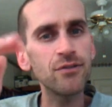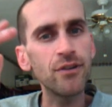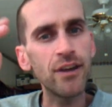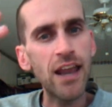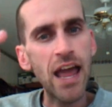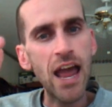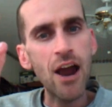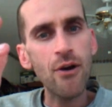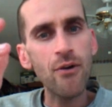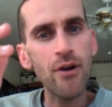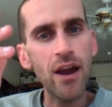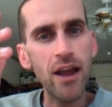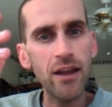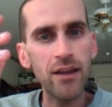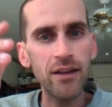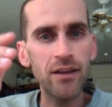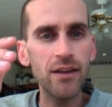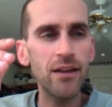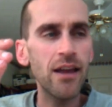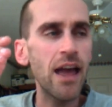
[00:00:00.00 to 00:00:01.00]
to an hour
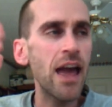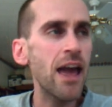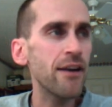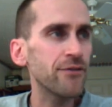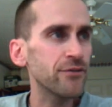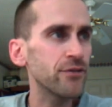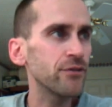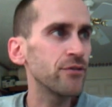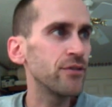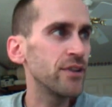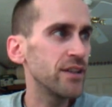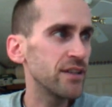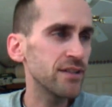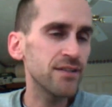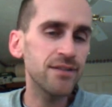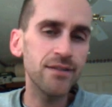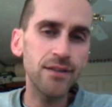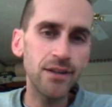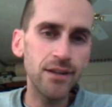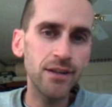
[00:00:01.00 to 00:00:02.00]
after
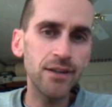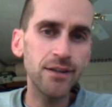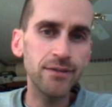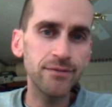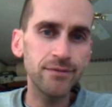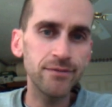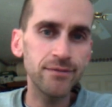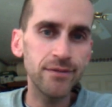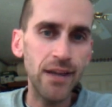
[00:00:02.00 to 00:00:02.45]
this uh,